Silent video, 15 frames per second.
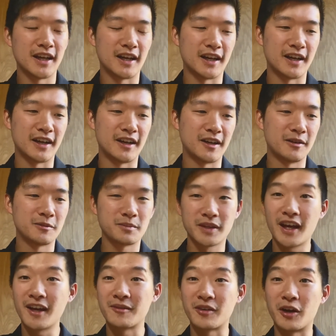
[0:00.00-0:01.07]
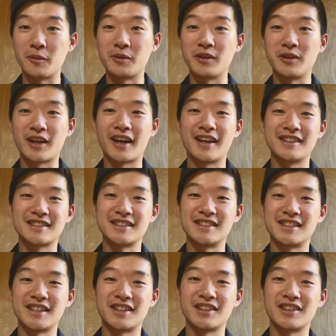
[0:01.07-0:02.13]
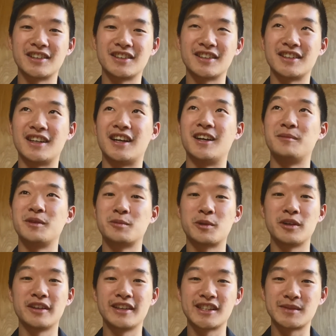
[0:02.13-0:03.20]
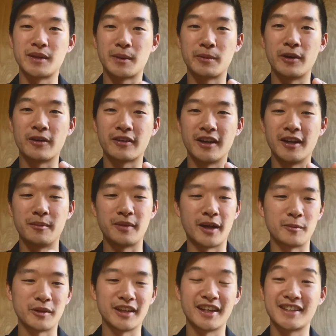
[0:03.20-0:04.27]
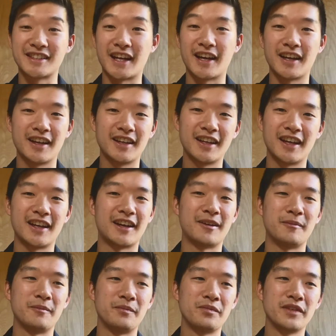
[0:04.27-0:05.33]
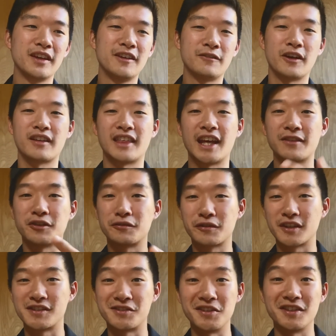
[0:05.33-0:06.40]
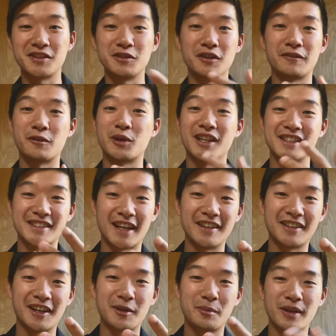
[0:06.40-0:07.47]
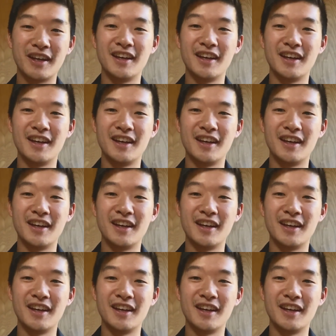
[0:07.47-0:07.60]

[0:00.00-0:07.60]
But yeah, hope you guys consider enrolling into my program. I'm really excited, and I'm very thankful for the students who have already signed up.